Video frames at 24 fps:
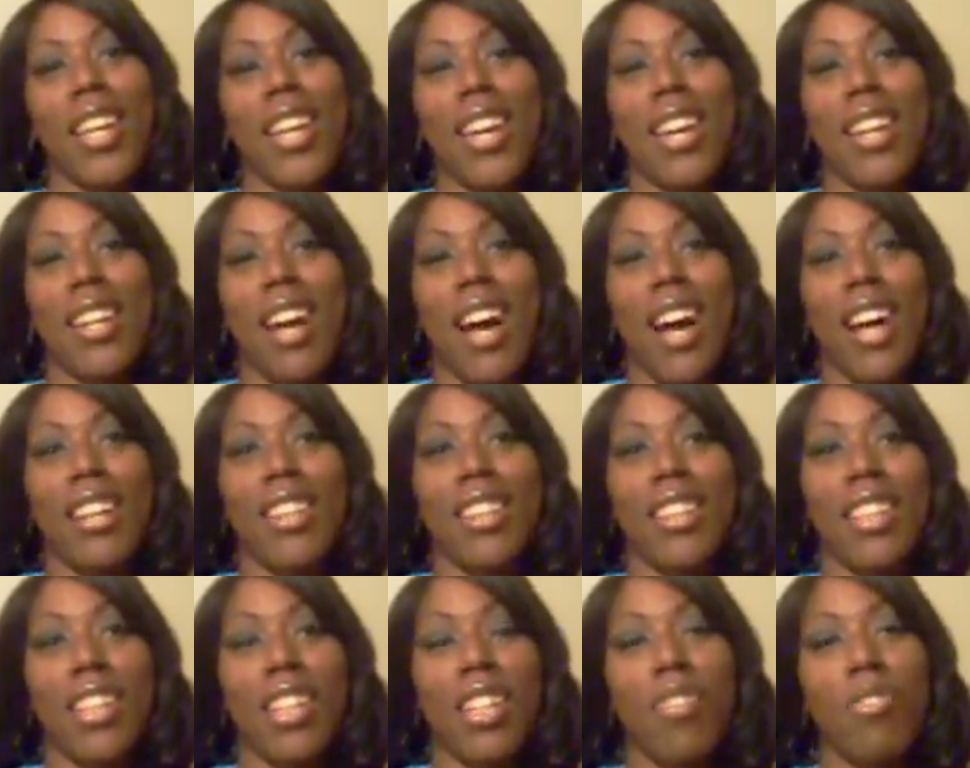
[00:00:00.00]
and I
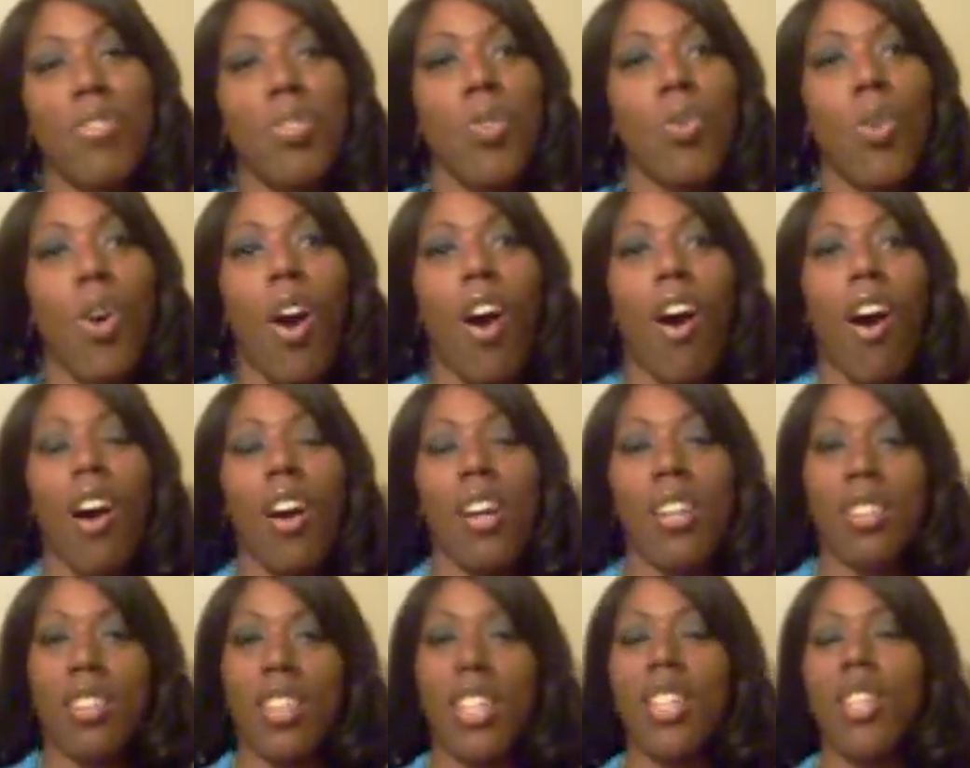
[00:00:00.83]
love you all,
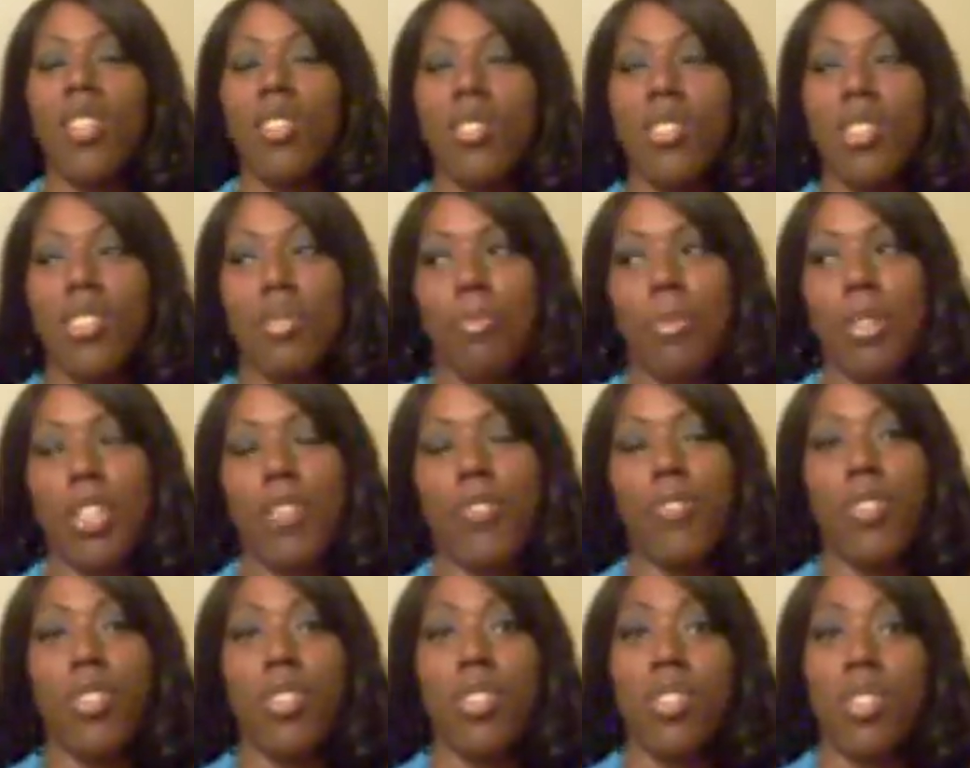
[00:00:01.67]
and thank you so
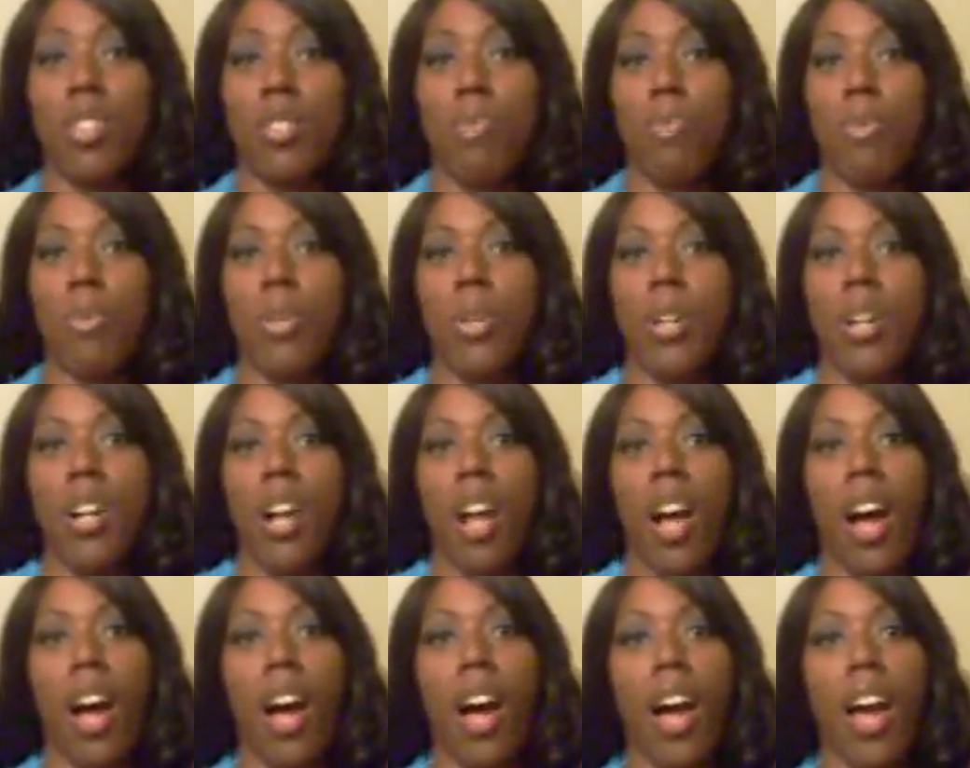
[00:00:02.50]
much for the support.
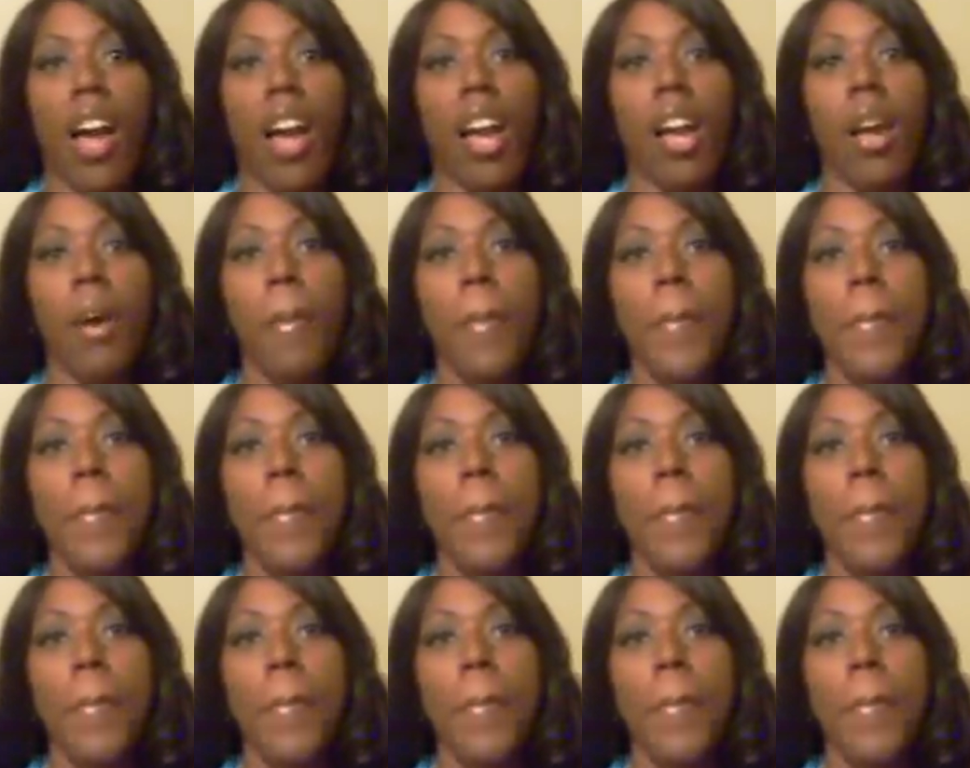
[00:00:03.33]
I,